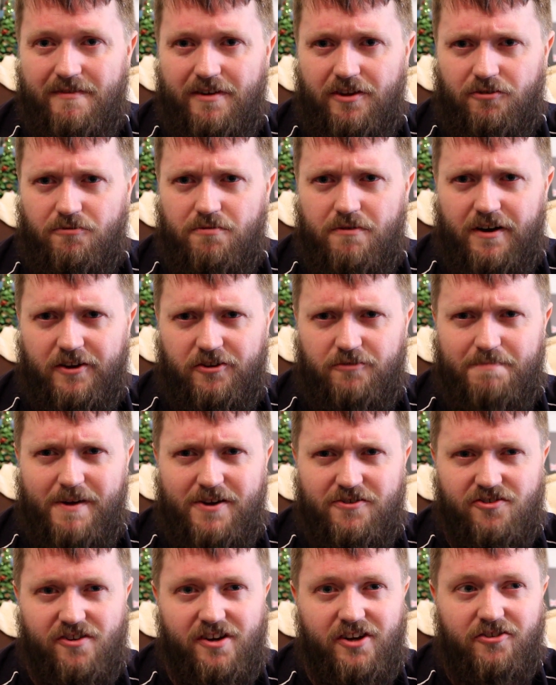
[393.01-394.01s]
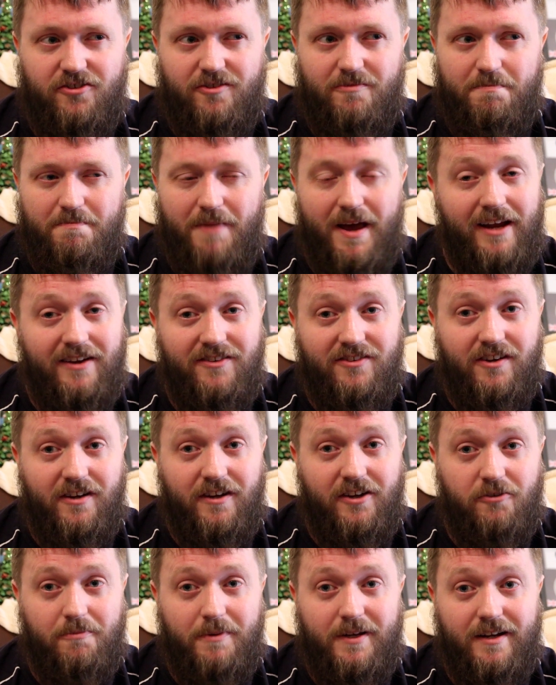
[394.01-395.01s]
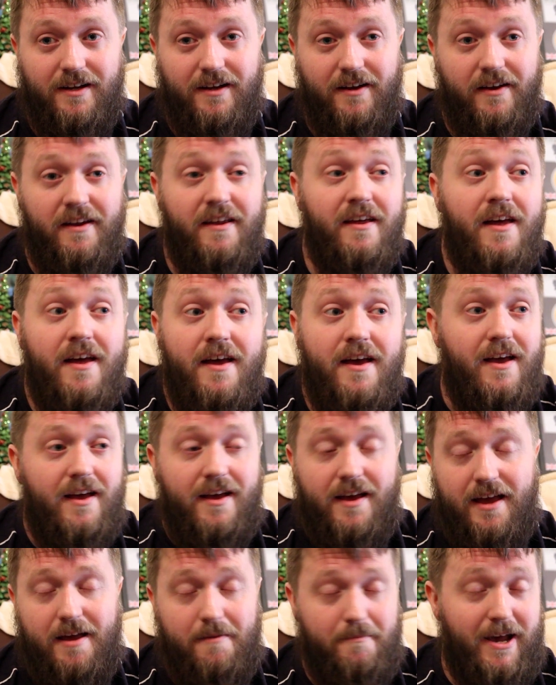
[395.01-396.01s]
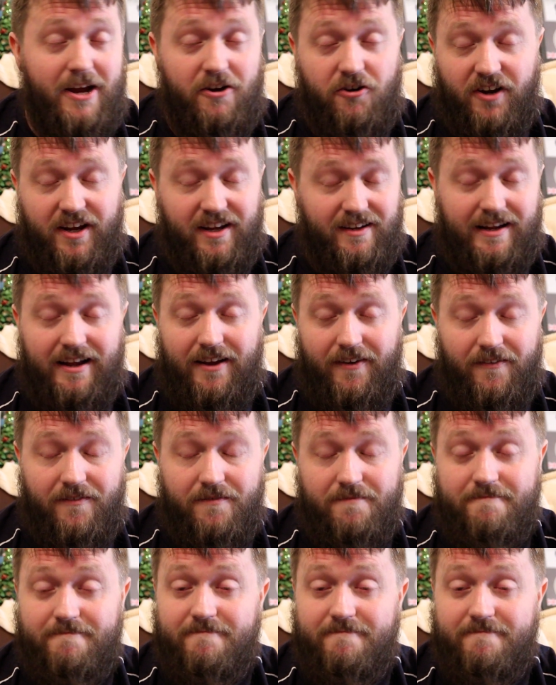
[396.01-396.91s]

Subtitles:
it's quite specialist painting that needs to be done. It may not get done.